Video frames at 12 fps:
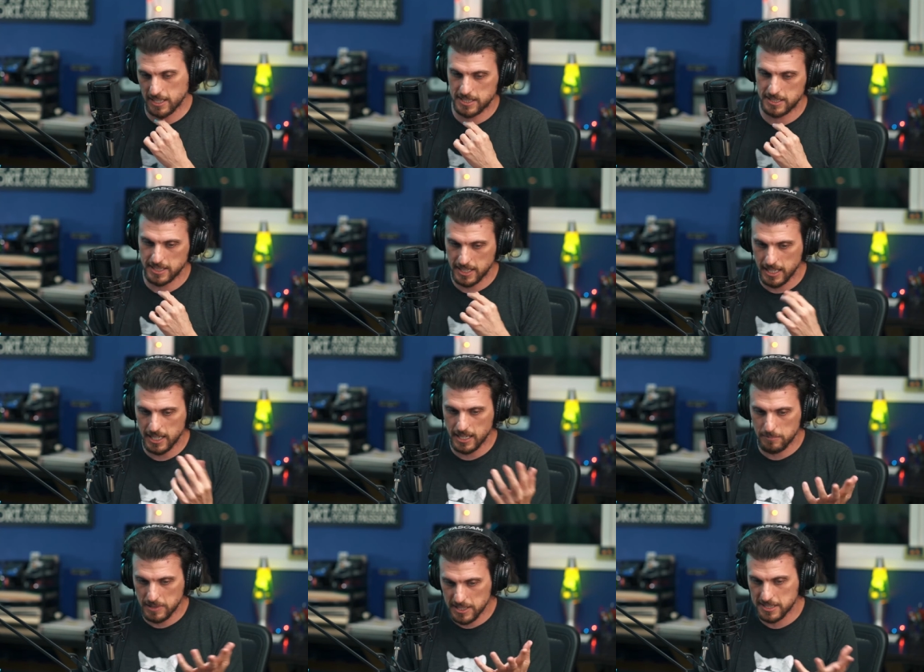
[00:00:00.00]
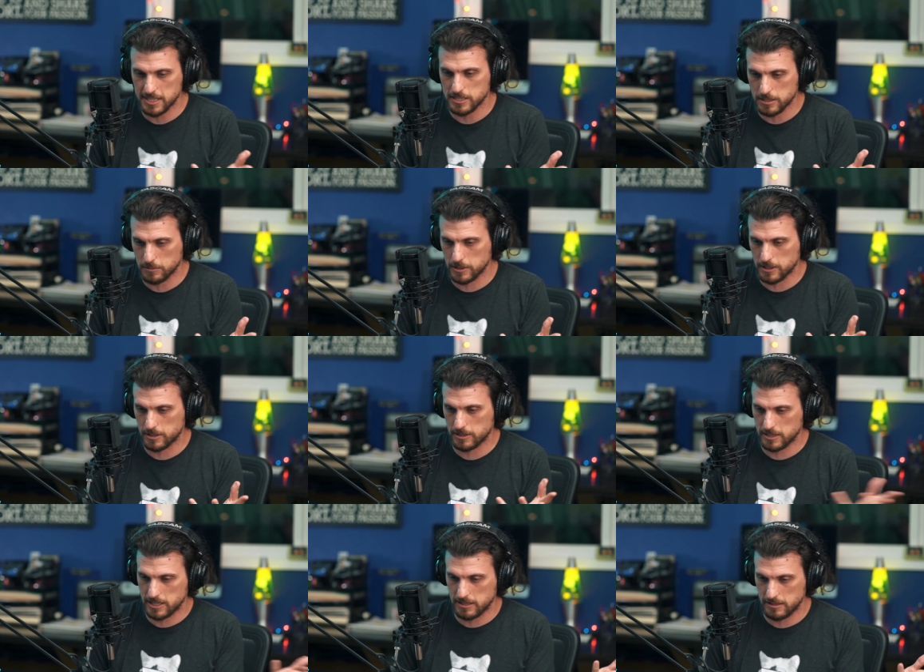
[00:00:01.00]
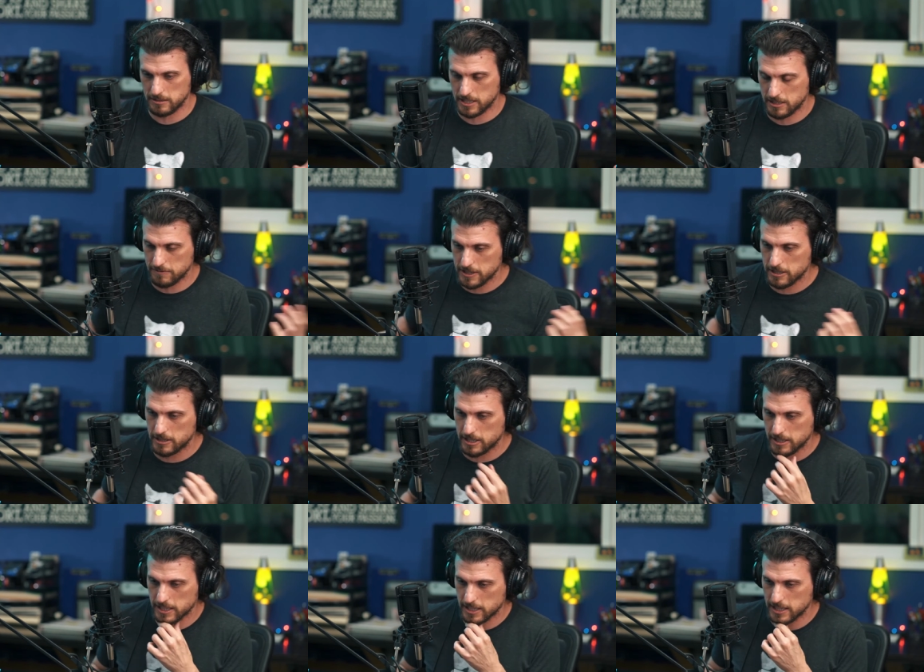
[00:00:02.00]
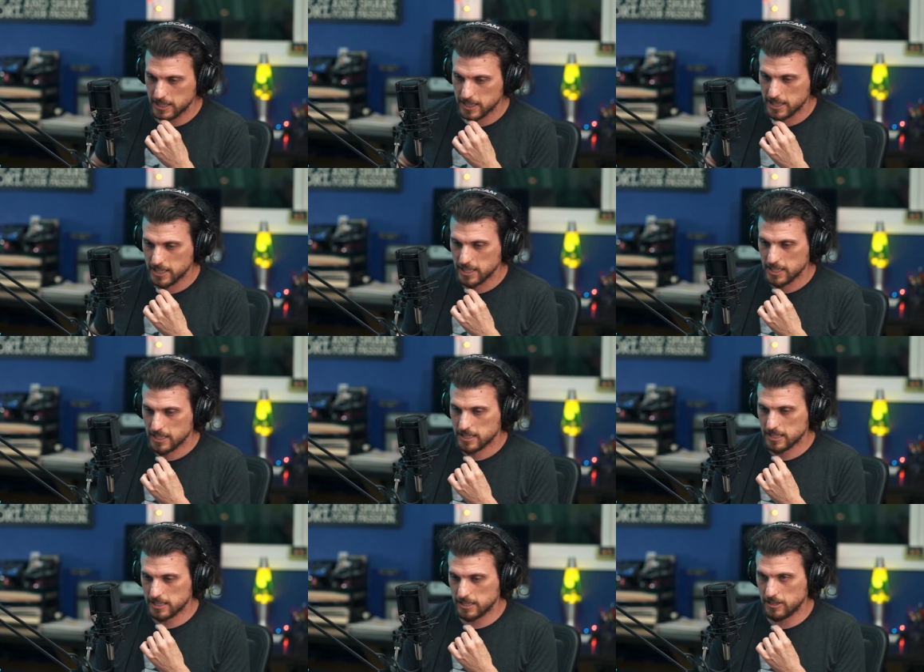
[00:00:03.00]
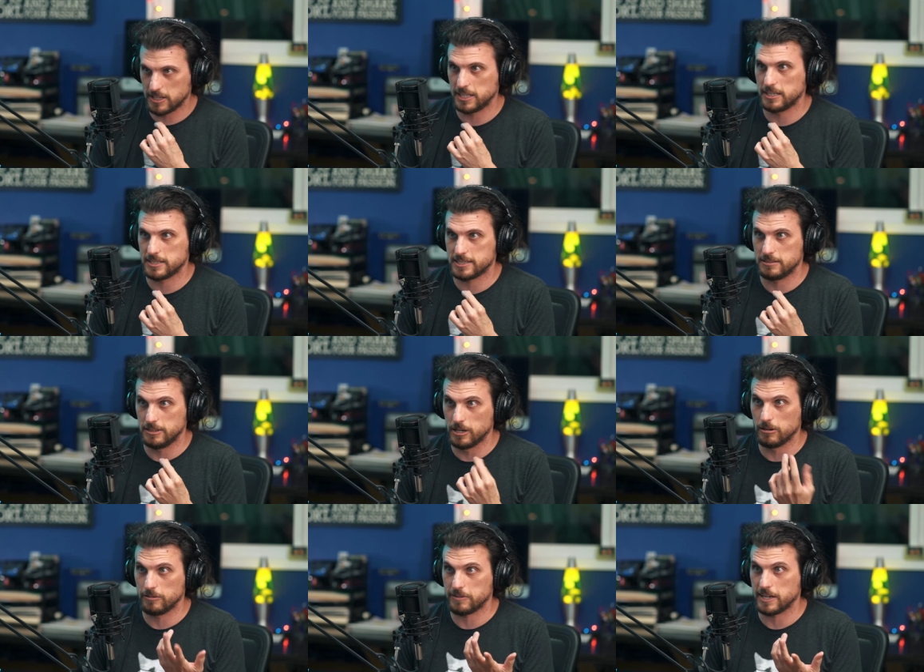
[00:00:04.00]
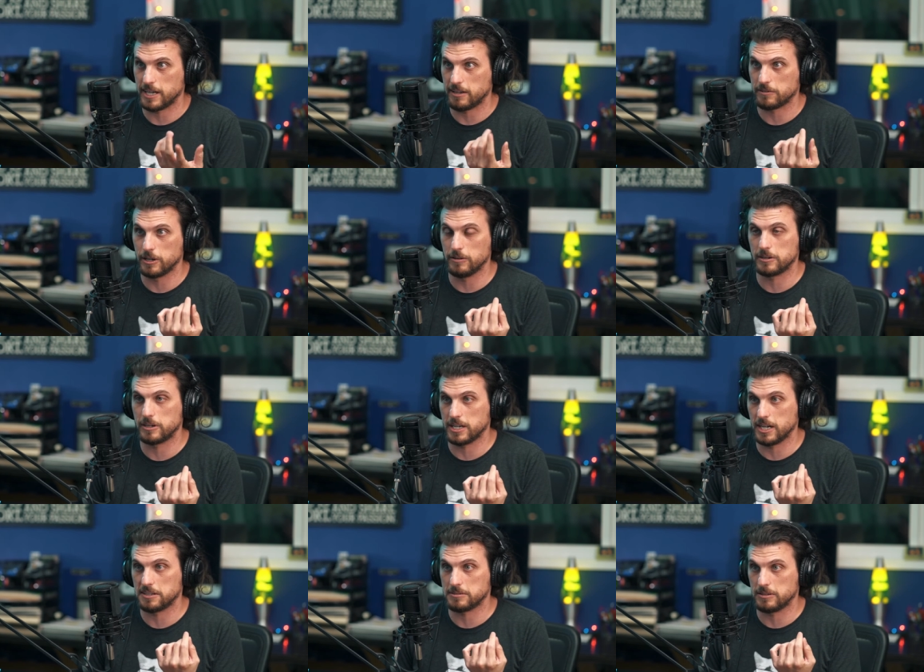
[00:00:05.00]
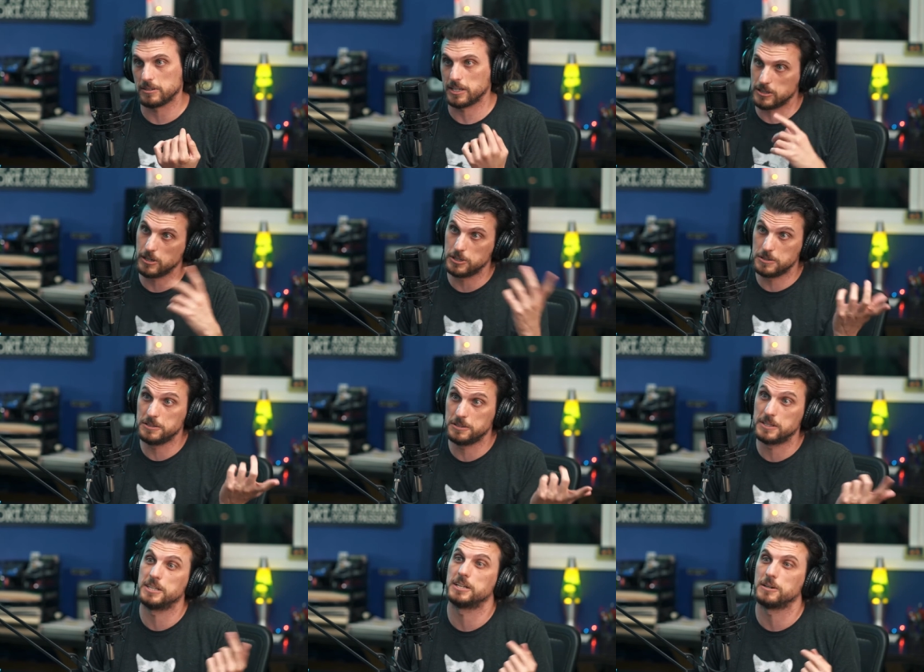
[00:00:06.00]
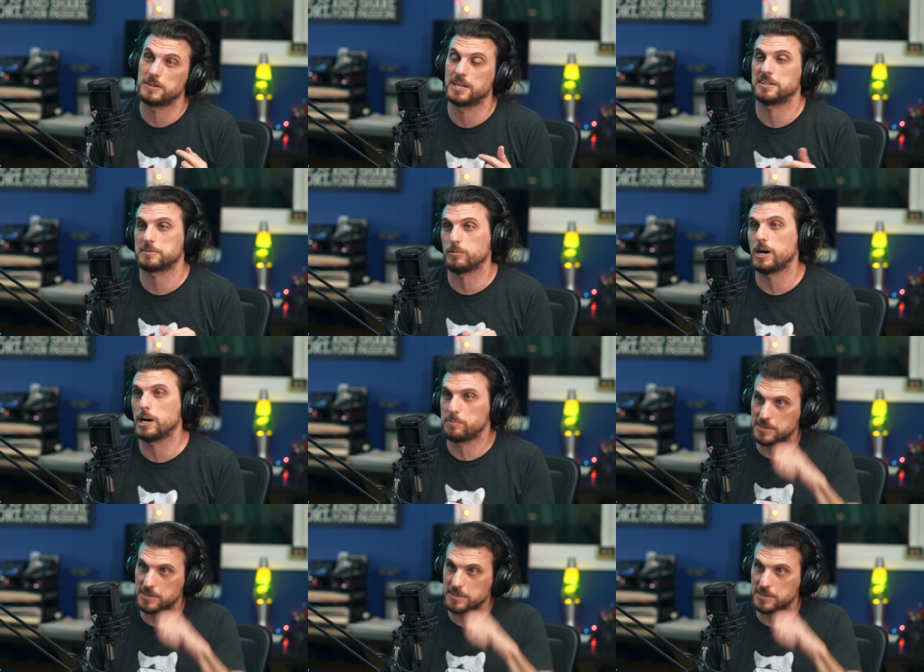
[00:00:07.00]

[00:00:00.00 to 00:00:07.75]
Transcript: She's like, hey, I'm an essential worker at a at a veterinary clinic. You know, I need to know if I have COVID or not. So they're like, no, you you need to go get swabbed."